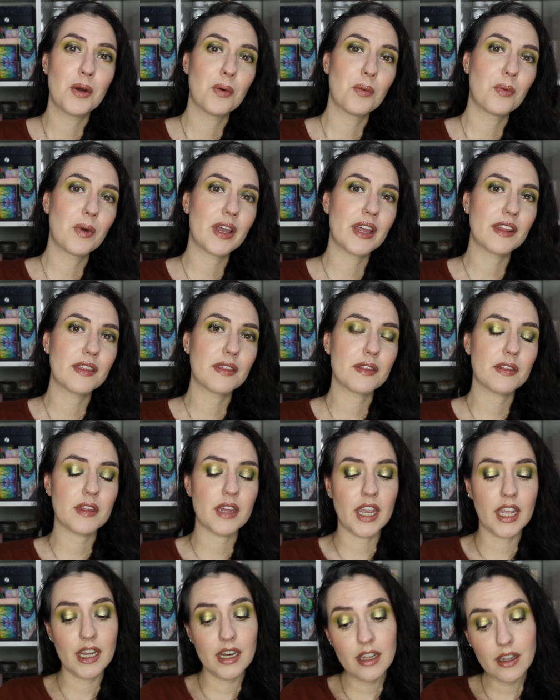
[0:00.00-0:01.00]
with
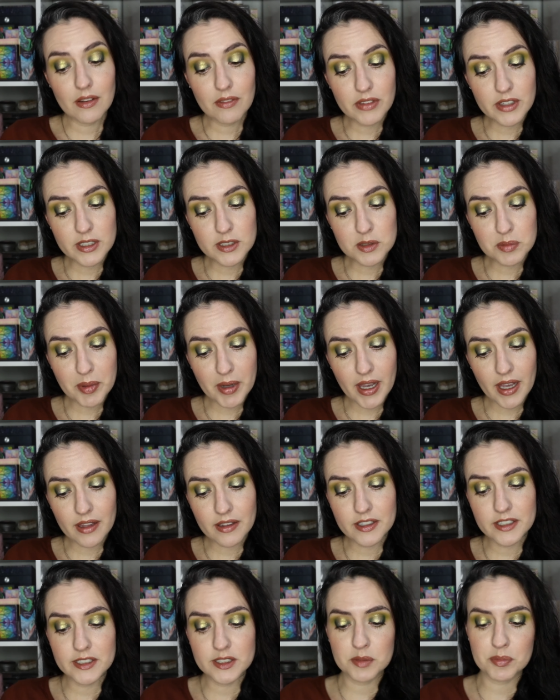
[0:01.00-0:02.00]
any of these
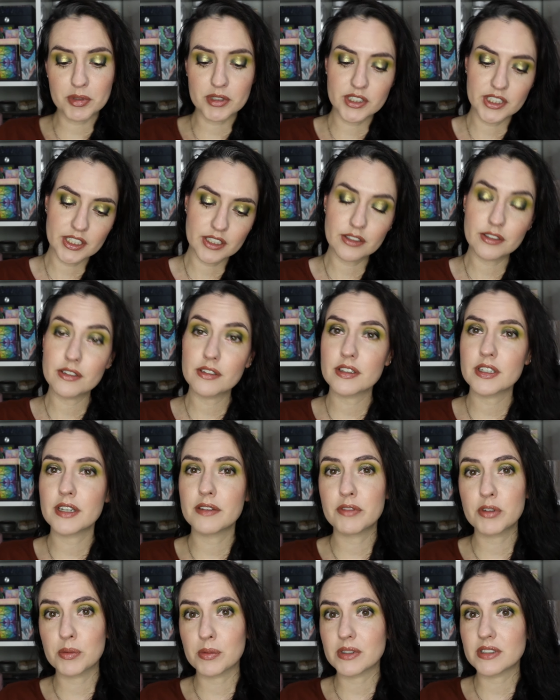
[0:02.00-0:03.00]
palettes, particularly
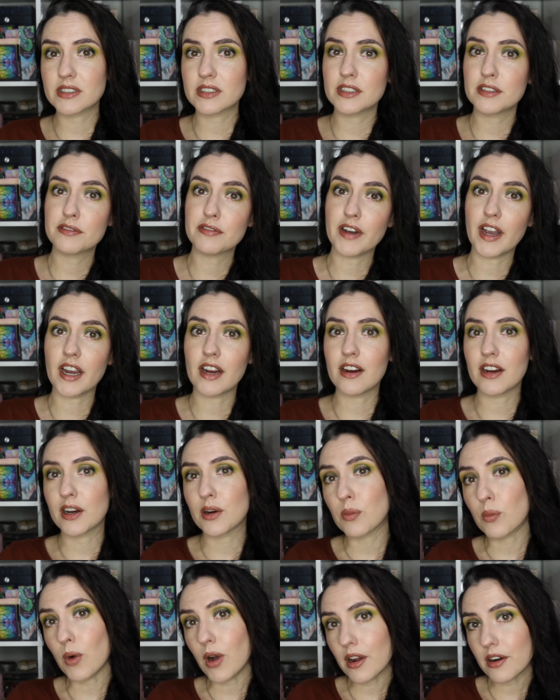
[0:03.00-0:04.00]
if you want to see fire
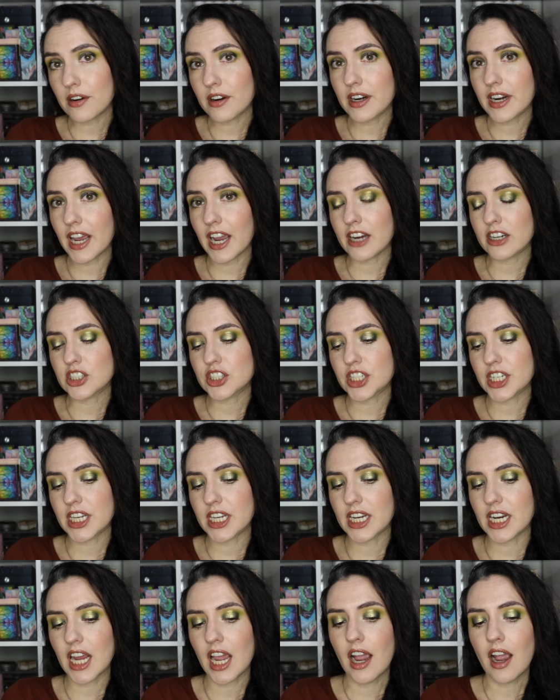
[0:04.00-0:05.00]
and water in
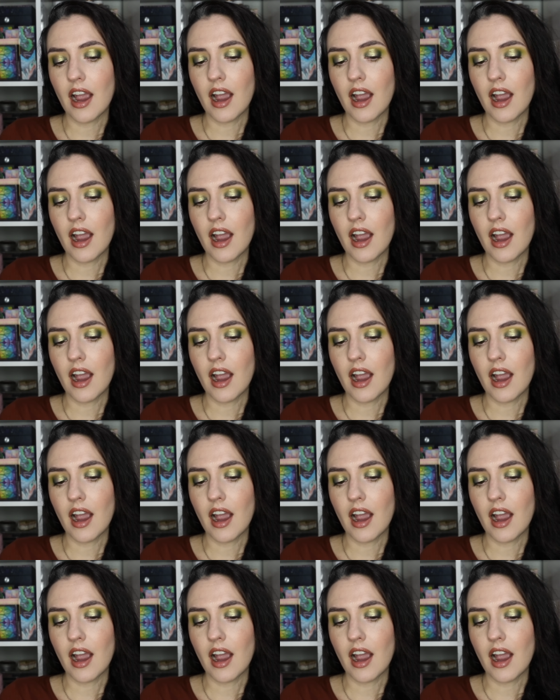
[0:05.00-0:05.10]
action.